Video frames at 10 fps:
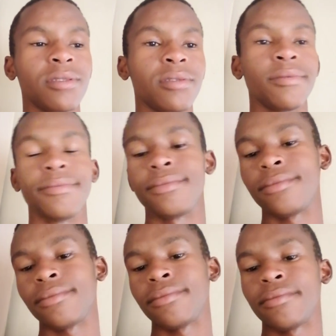
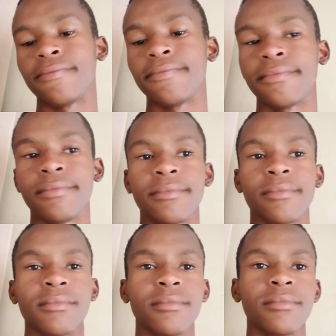Nobody speaks.